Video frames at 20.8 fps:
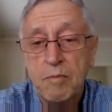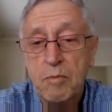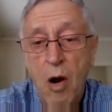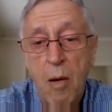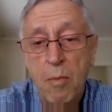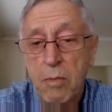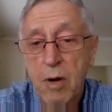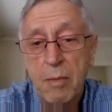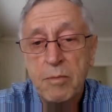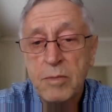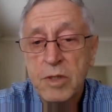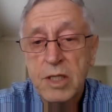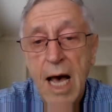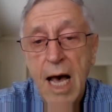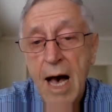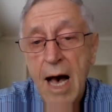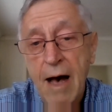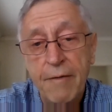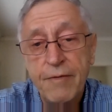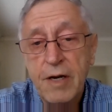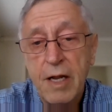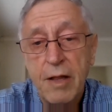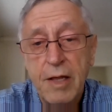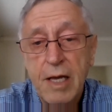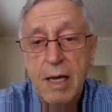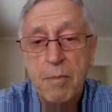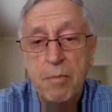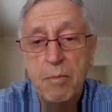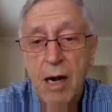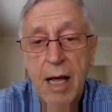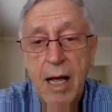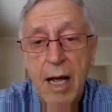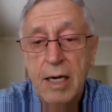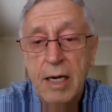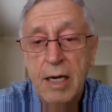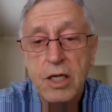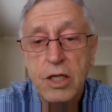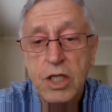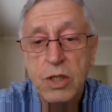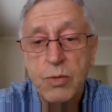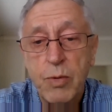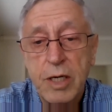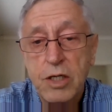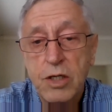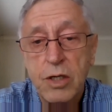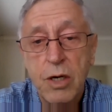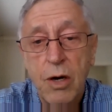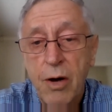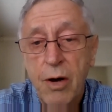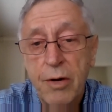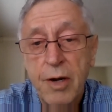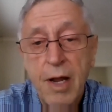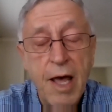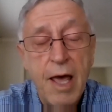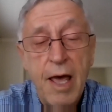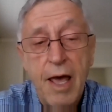problems after the implant is switched on,